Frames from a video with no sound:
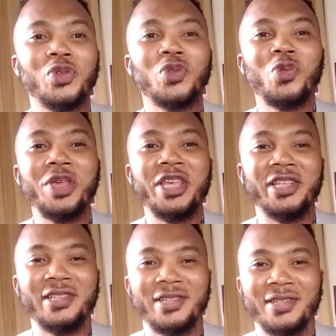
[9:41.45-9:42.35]

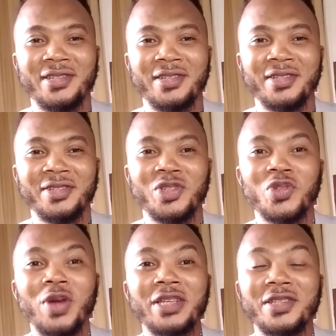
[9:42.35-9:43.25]
squeeze.
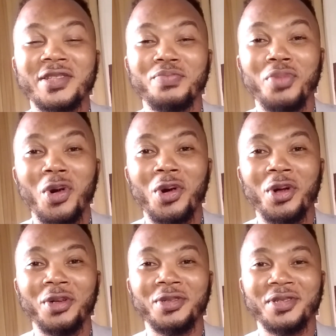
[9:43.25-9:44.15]
Stress
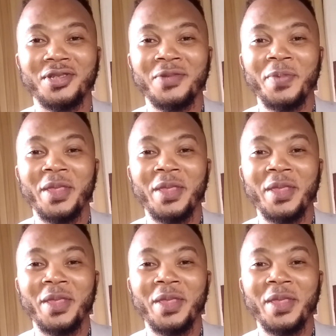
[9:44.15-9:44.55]
balls.